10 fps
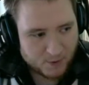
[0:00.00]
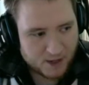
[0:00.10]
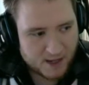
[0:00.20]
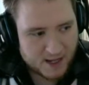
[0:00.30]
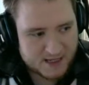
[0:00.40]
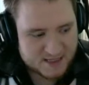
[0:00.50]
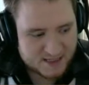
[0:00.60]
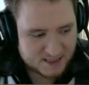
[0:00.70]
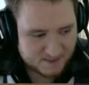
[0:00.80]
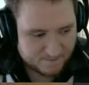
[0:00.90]

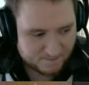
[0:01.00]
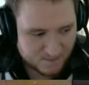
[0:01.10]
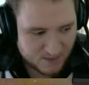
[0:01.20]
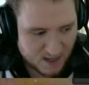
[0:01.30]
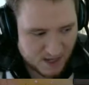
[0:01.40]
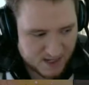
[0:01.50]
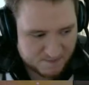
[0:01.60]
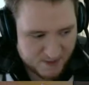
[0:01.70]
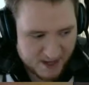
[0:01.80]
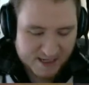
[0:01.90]
it's
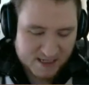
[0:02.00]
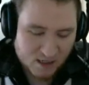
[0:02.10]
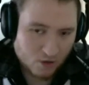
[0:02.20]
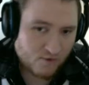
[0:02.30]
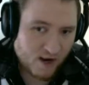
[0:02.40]
mainly its long